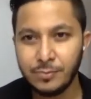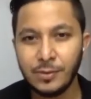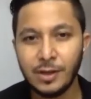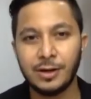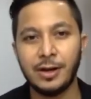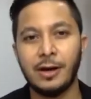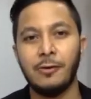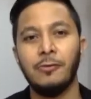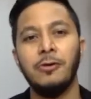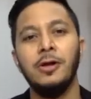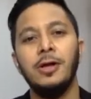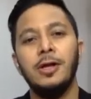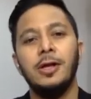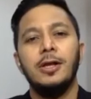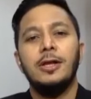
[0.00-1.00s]
Now,
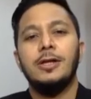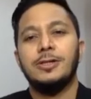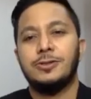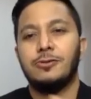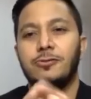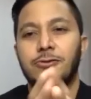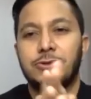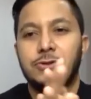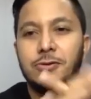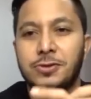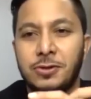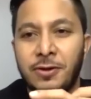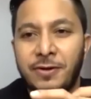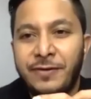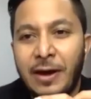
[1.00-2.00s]
so
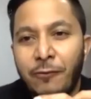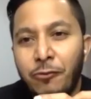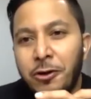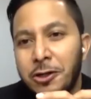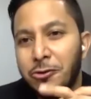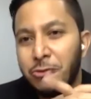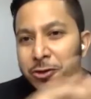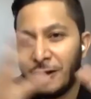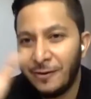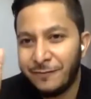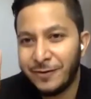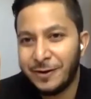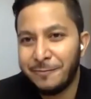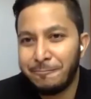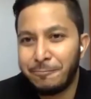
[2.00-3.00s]
if I were to give
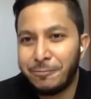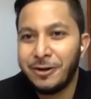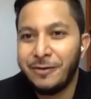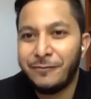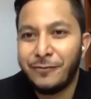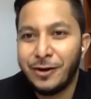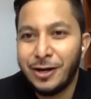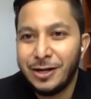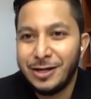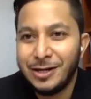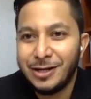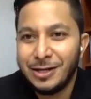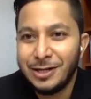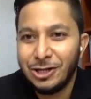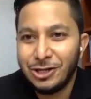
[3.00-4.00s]
a brief
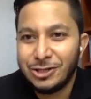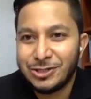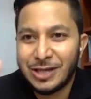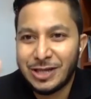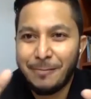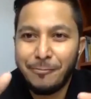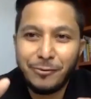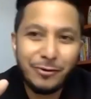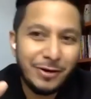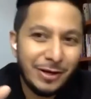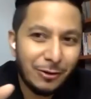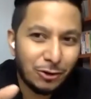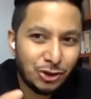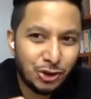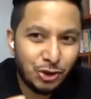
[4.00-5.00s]
summary or
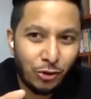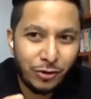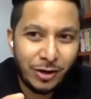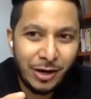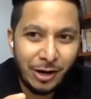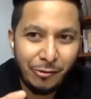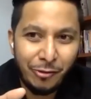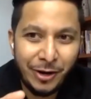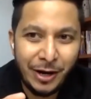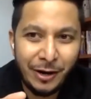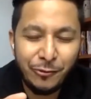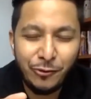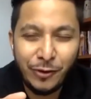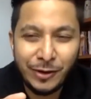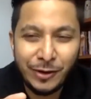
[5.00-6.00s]
shortcut, right? How do
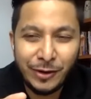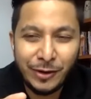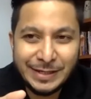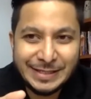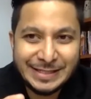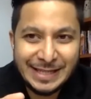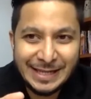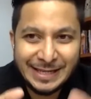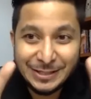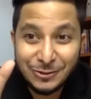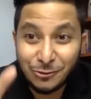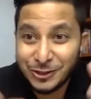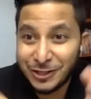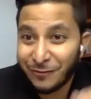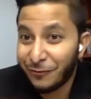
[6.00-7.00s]
you understand this
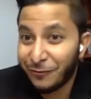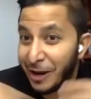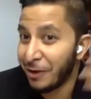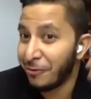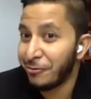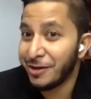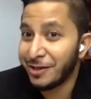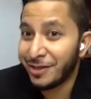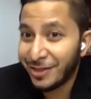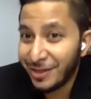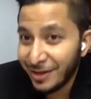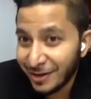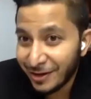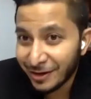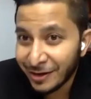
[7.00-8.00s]
concept of area
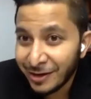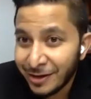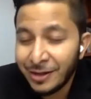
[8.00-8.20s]
tier?